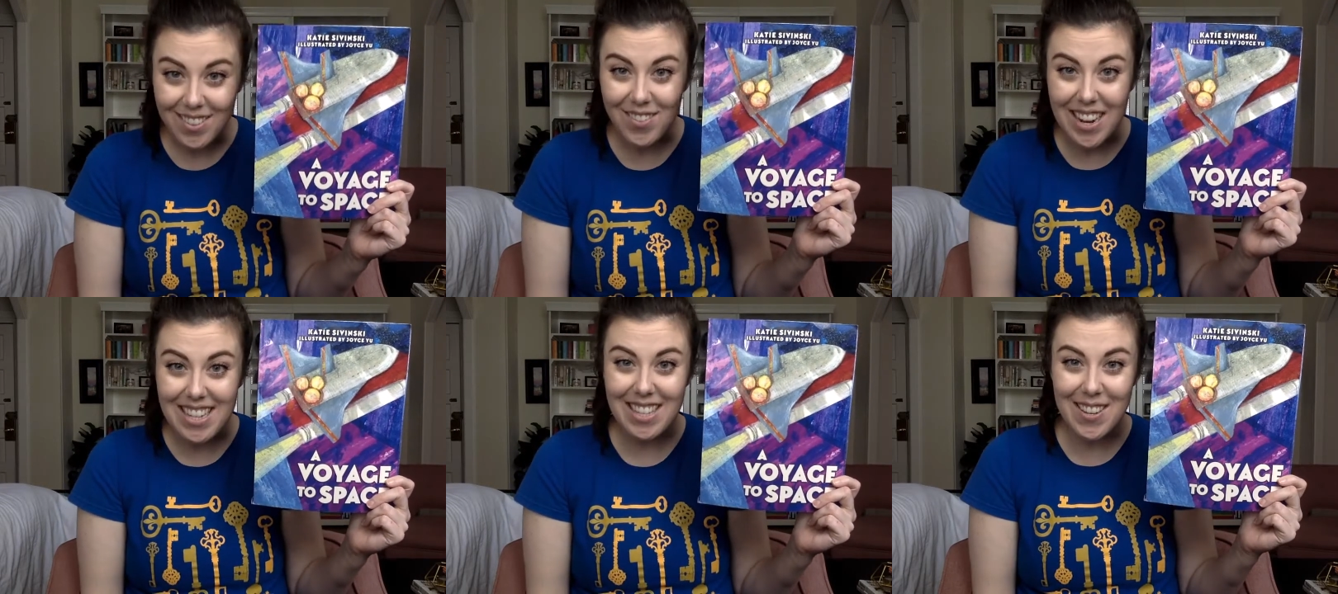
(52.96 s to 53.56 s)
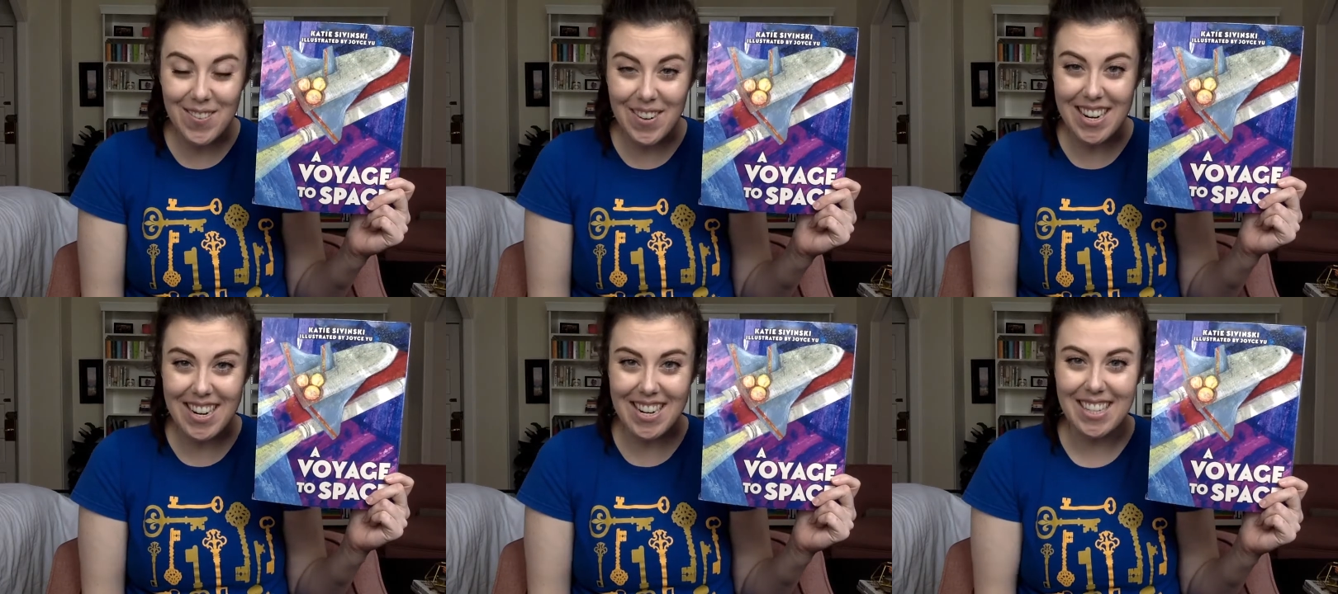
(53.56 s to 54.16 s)
Writes the
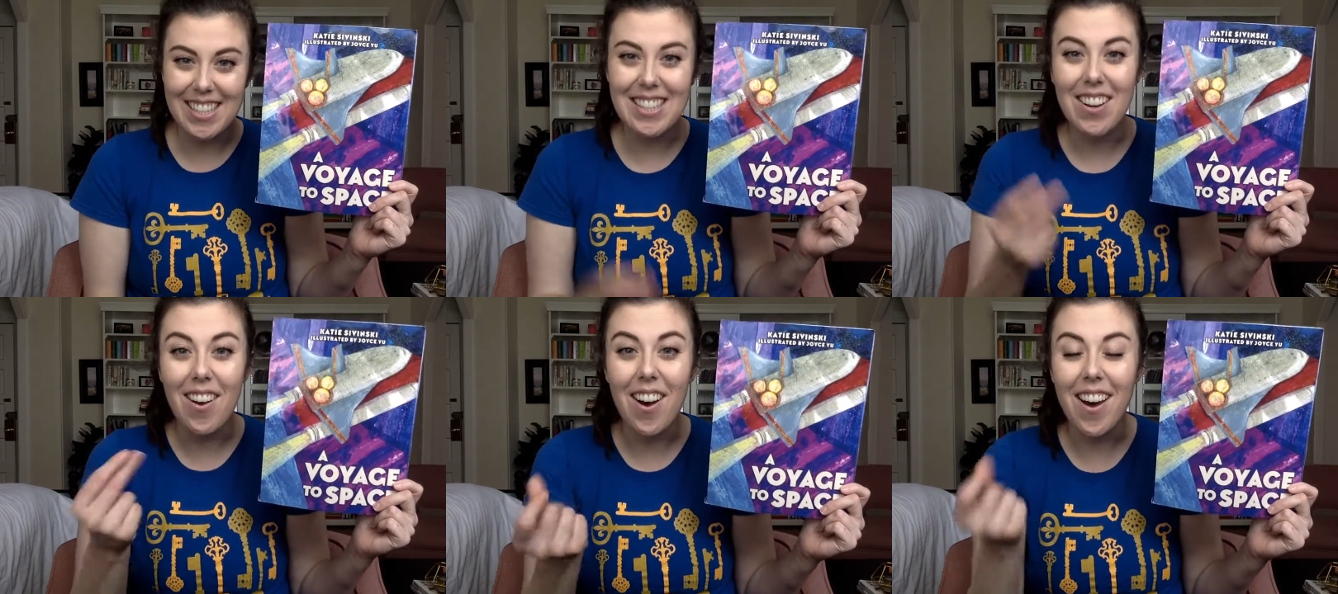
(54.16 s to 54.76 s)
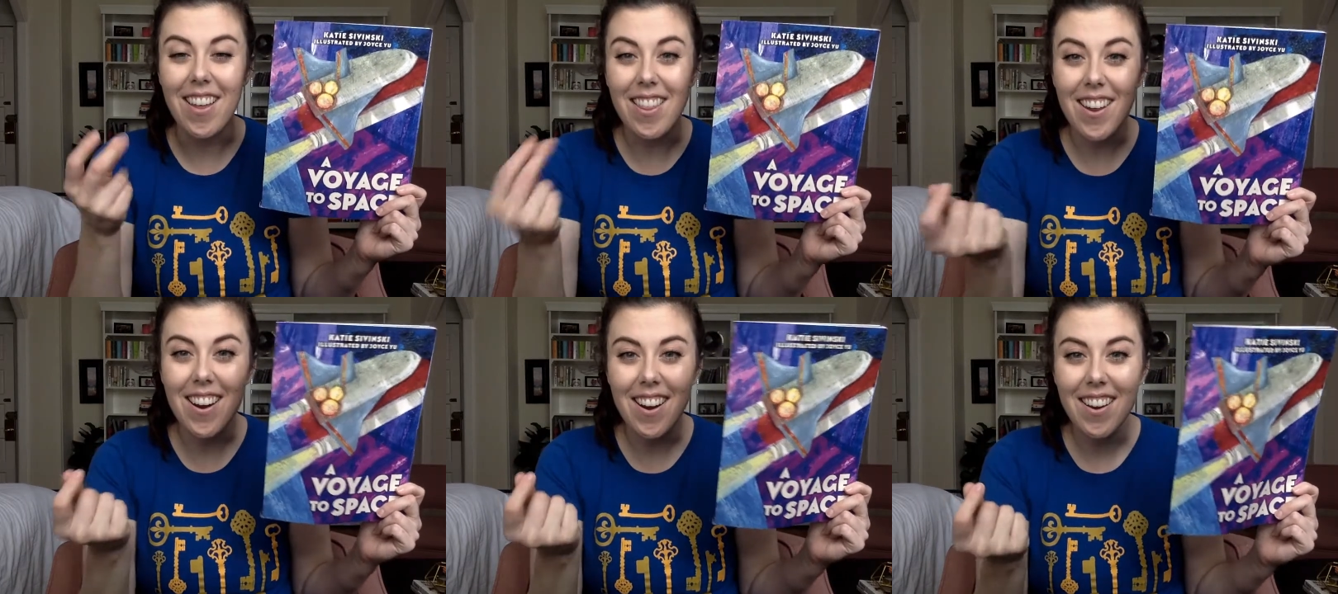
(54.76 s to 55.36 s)
words.
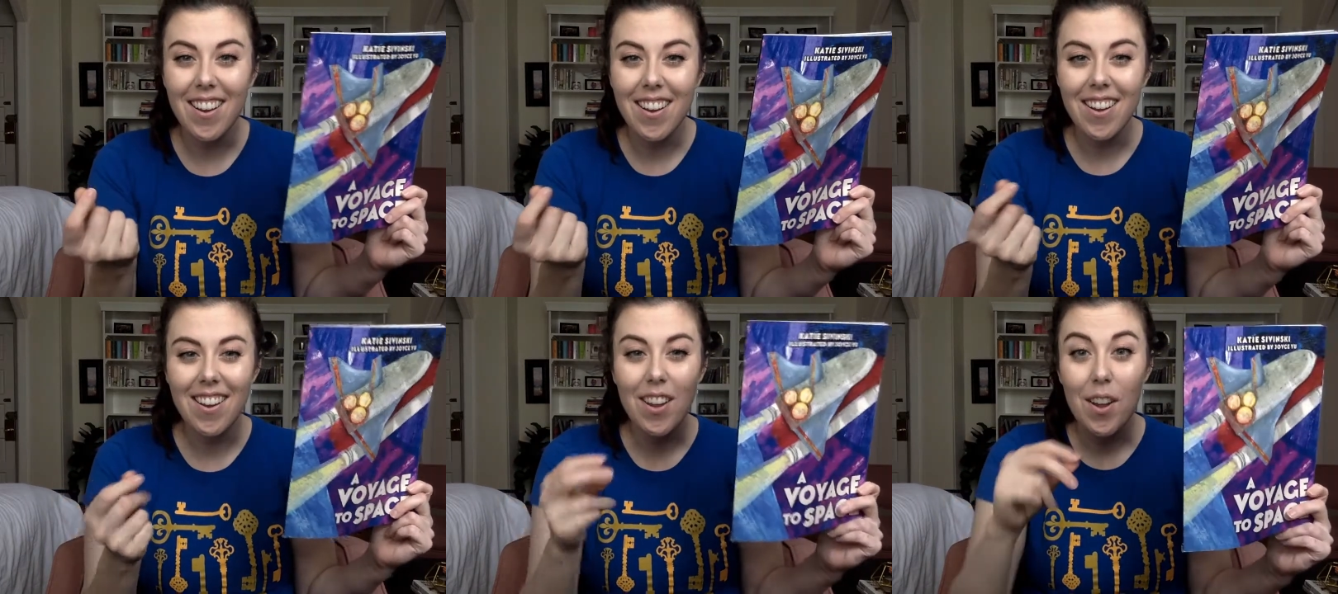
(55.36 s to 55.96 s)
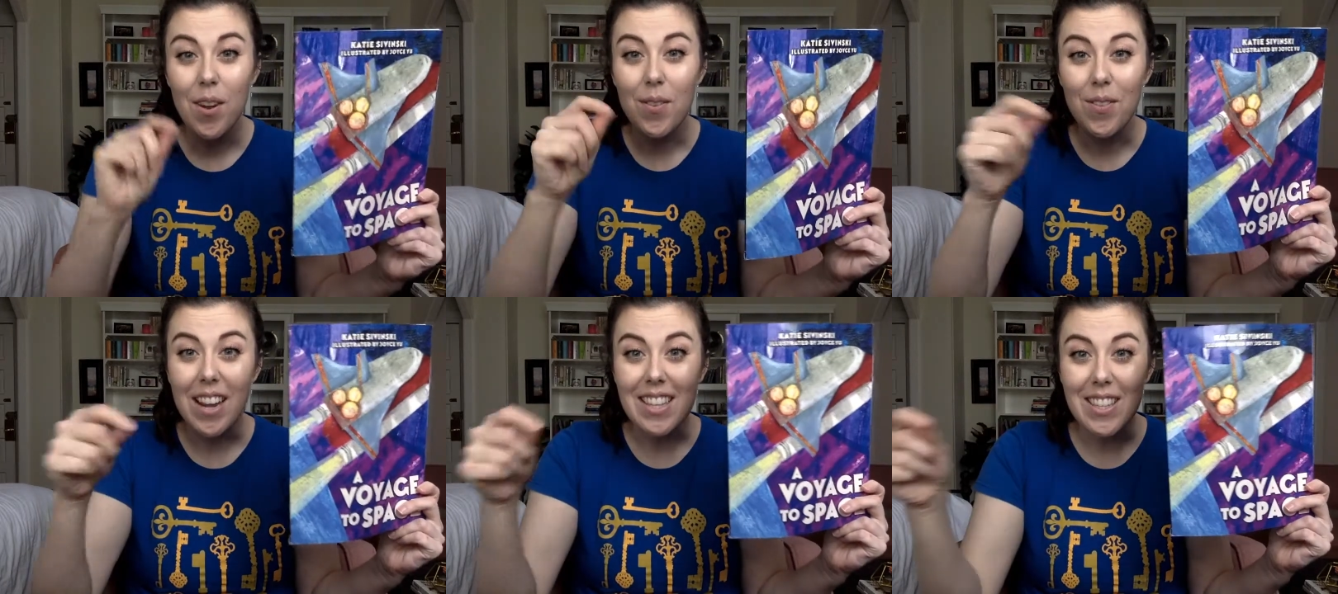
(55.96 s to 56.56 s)
Author
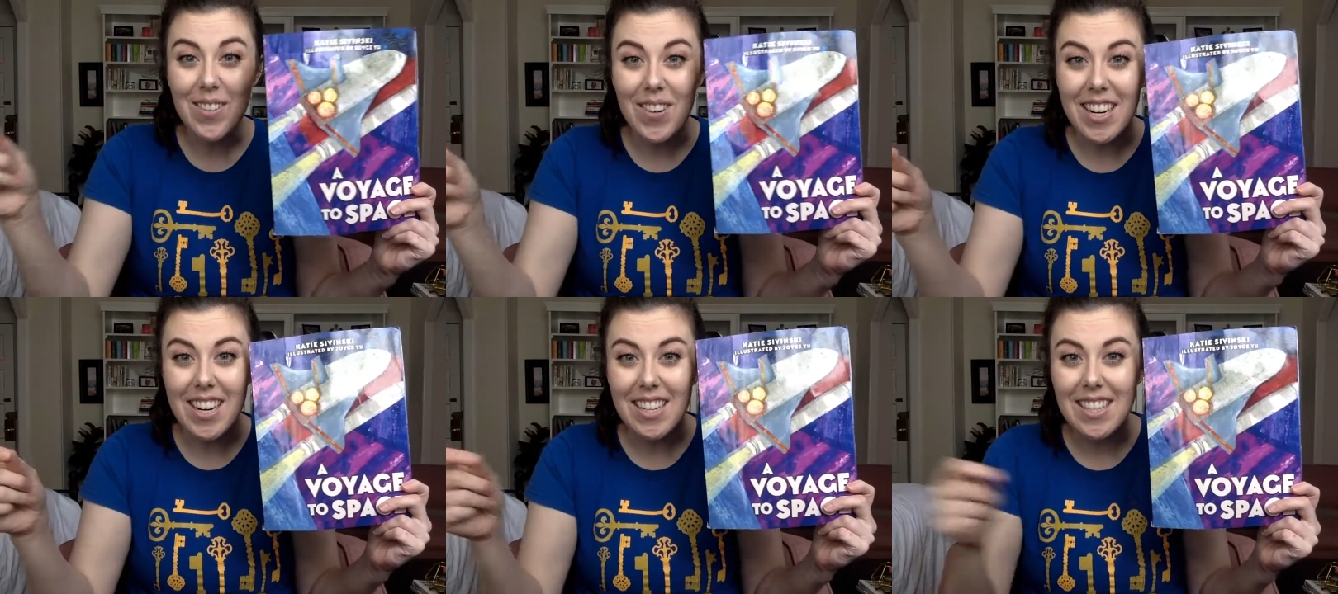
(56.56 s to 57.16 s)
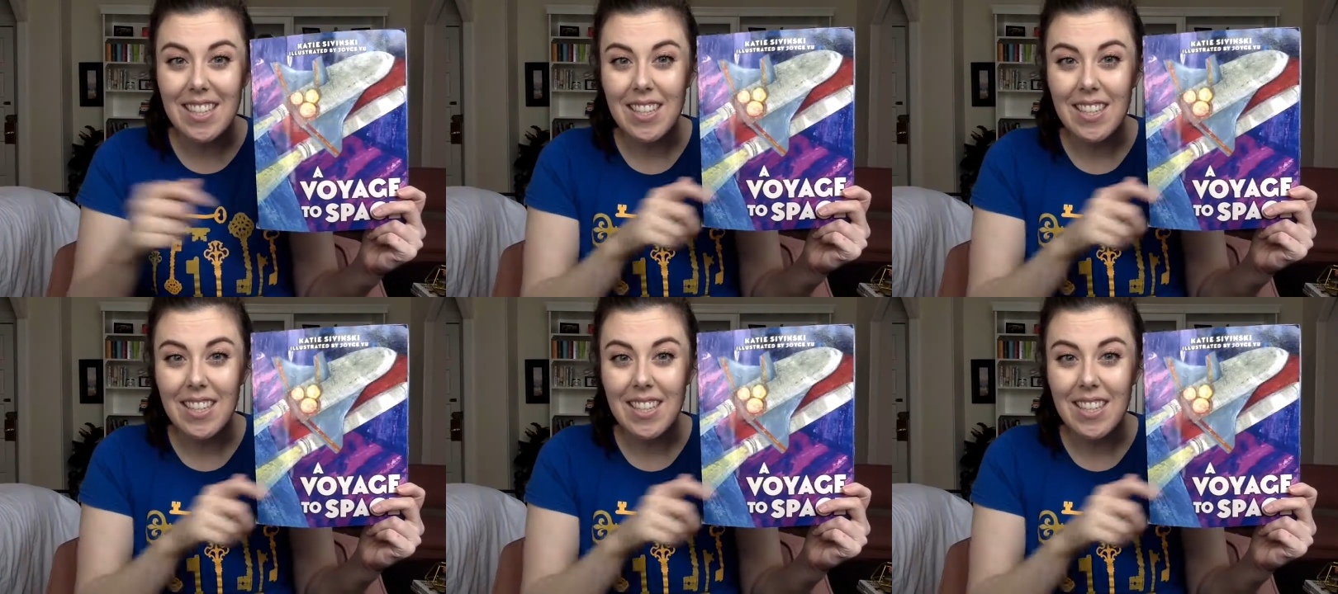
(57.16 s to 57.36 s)
writes the words.